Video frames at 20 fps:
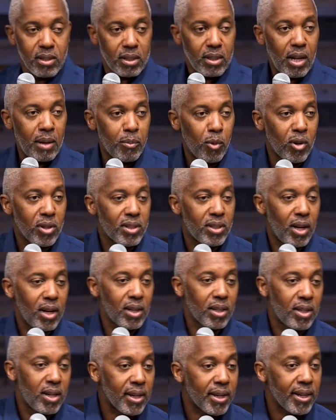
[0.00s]
That boy
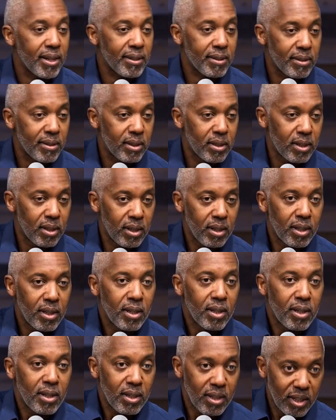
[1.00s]
started cooking.
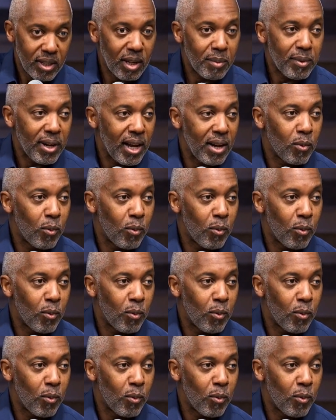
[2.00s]
I'm like,